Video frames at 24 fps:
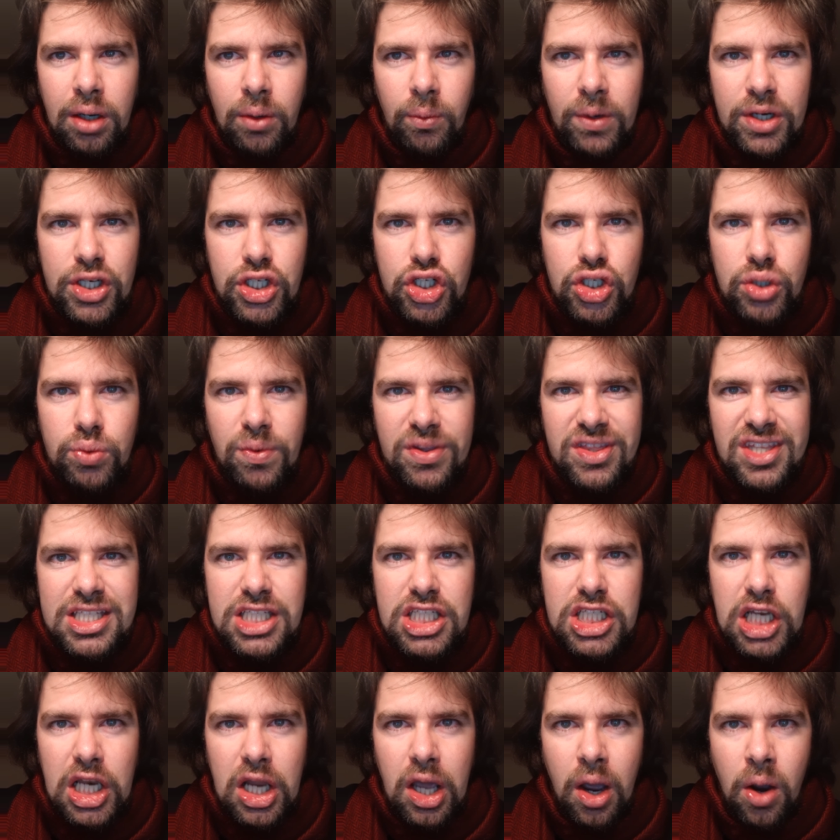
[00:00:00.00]
which, with a
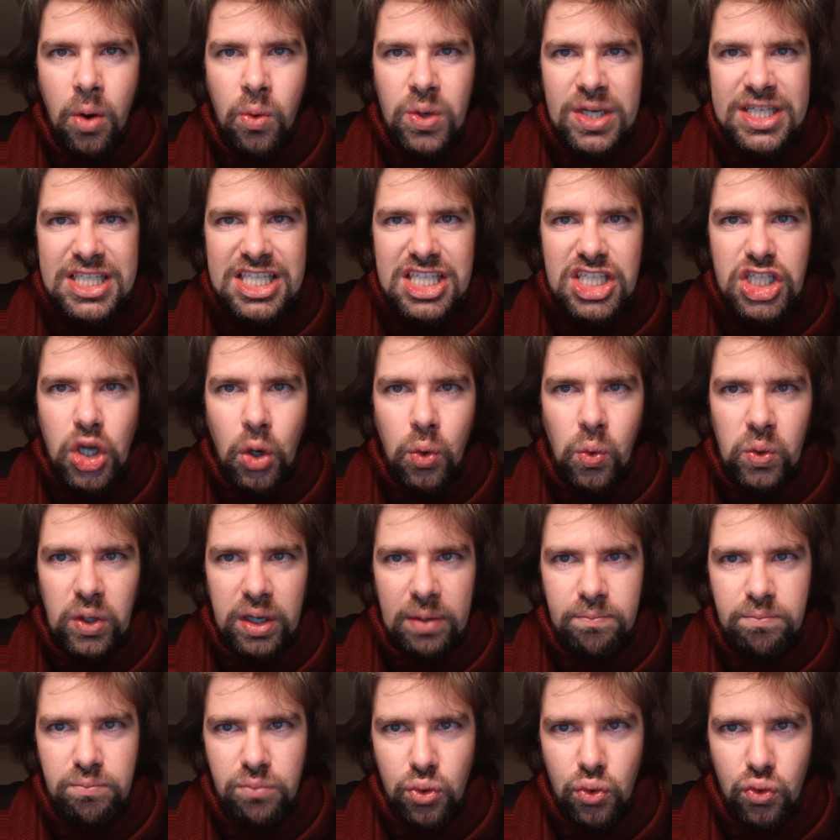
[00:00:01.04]
slow and
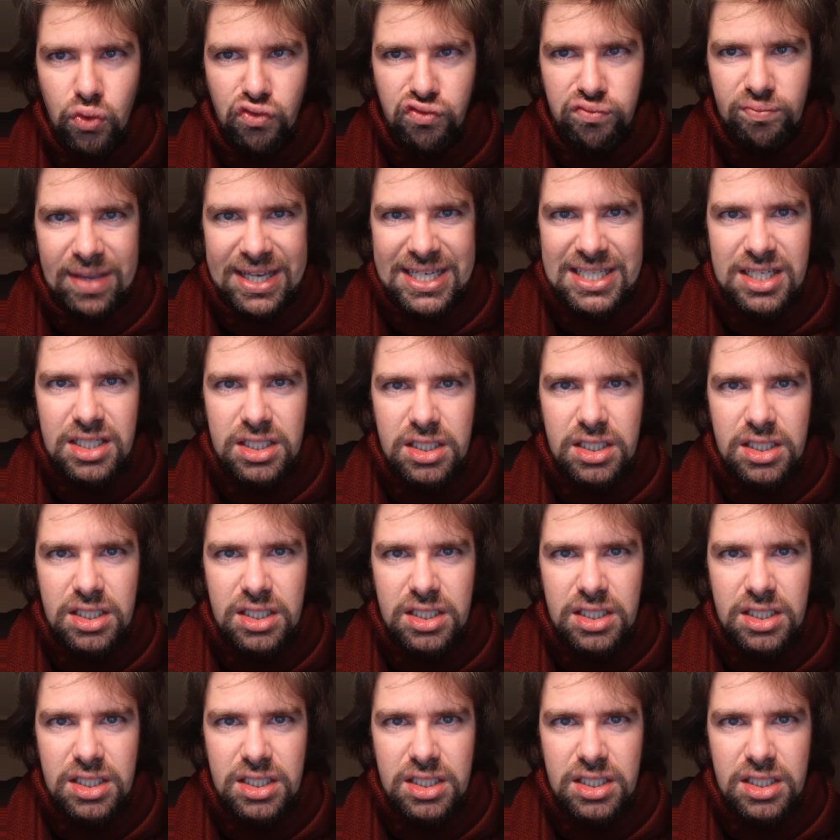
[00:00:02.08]
solemn movement,